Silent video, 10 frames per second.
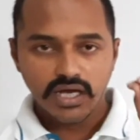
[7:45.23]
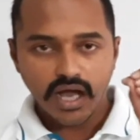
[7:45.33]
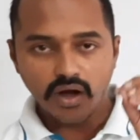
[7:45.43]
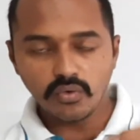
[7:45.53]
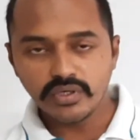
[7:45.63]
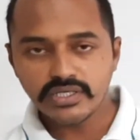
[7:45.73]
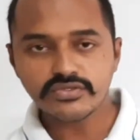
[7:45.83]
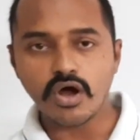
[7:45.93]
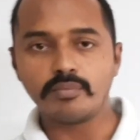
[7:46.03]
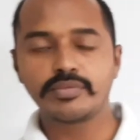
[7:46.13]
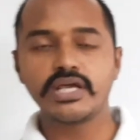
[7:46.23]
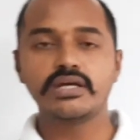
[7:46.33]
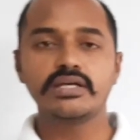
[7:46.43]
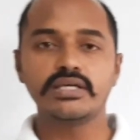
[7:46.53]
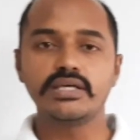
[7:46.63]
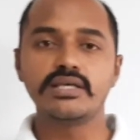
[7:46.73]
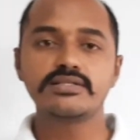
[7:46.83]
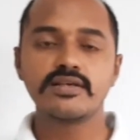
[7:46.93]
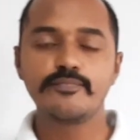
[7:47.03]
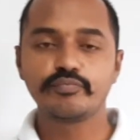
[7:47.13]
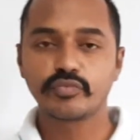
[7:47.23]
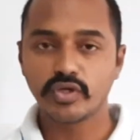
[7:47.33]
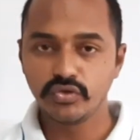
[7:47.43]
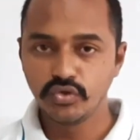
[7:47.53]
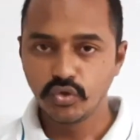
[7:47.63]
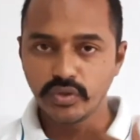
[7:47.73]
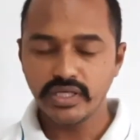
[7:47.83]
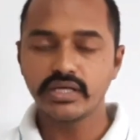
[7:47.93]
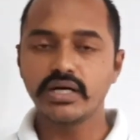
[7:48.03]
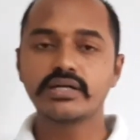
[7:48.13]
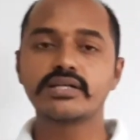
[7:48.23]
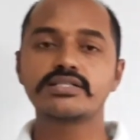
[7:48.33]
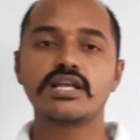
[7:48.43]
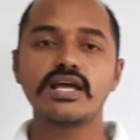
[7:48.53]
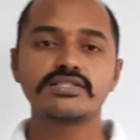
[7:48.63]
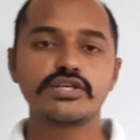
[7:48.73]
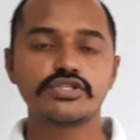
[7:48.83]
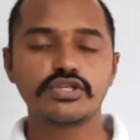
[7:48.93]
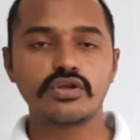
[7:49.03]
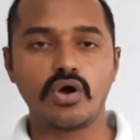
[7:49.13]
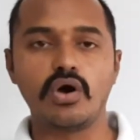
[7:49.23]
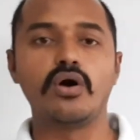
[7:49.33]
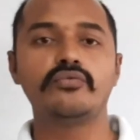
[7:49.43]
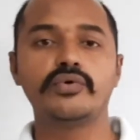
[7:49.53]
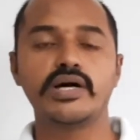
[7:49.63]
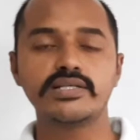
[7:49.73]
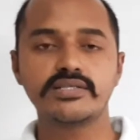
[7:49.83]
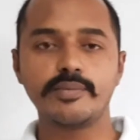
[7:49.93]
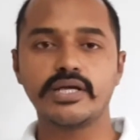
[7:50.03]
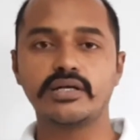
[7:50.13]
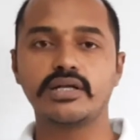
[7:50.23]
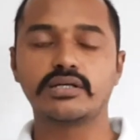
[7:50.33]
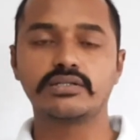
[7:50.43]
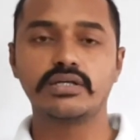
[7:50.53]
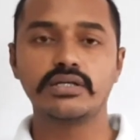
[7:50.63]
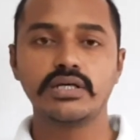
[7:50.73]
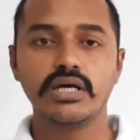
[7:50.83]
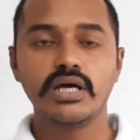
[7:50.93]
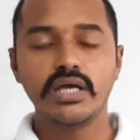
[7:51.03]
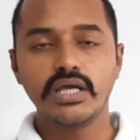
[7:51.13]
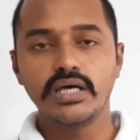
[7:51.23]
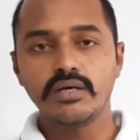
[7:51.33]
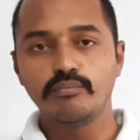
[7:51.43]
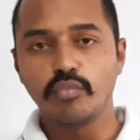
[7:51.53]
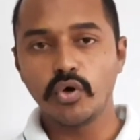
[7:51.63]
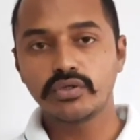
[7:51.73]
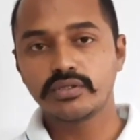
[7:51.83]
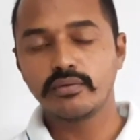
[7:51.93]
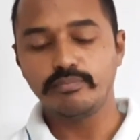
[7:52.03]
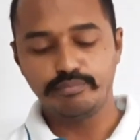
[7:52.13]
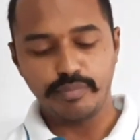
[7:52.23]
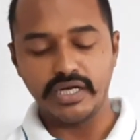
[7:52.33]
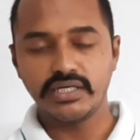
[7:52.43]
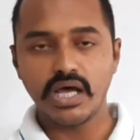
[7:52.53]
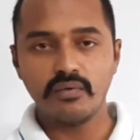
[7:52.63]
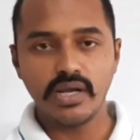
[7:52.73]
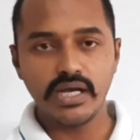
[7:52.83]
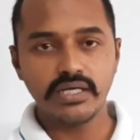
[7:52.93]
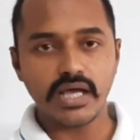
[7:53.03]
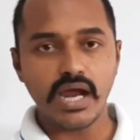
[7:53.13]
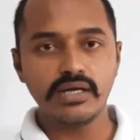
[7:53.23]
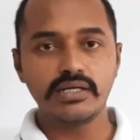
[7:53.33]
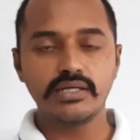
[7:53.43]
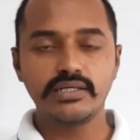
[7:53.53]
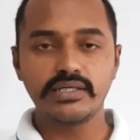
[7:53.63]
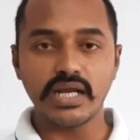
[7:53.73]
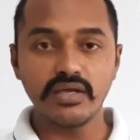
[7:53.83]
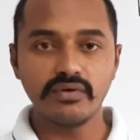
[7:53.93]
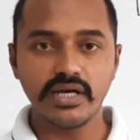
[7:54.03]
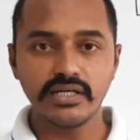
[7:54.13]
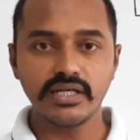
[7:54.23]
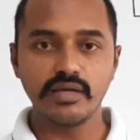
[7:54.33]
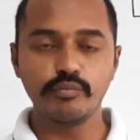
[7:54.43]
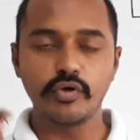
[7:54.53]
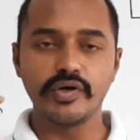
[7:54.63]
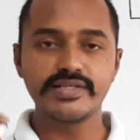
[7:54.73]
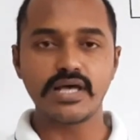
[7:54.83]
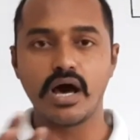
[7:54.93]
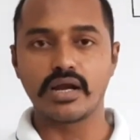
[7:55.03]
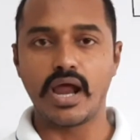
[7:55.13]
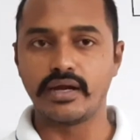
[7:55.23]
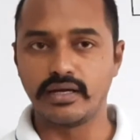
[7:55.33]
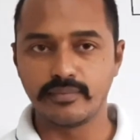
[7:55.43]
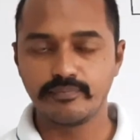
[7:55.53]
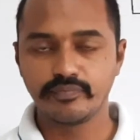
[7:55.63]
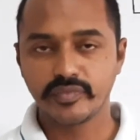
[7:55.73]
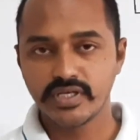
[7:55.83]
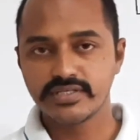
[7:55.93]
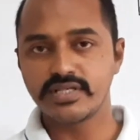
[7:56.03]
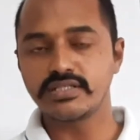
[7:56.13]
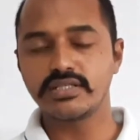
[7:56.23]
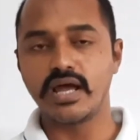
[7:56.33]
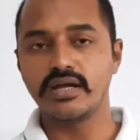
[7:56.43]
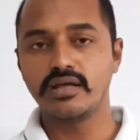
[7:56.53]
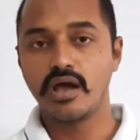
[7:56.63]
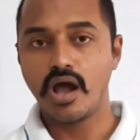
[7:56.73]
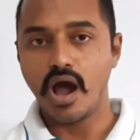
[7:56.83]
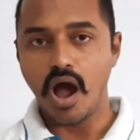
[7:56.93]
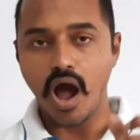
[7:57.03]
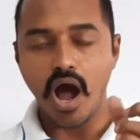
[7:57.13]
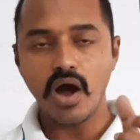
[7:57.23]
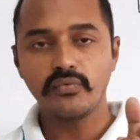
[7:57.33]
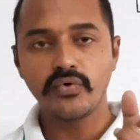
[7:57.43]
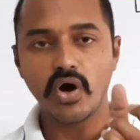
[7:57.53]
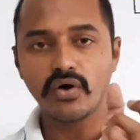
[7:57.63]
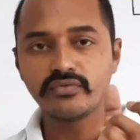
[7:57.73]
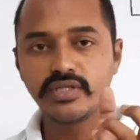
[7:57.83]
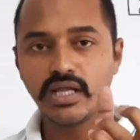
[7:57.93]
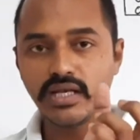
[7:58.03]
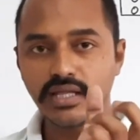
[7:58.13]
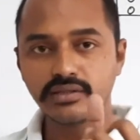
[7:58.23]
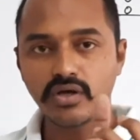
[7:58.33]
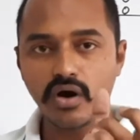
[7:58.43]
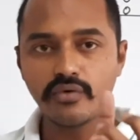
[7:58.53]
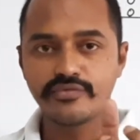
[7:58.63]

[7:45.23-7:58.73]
How it is obtained is, during a crystallization of a semiconductor, both pentavalent and trivalent impurities are added, such that half of the length of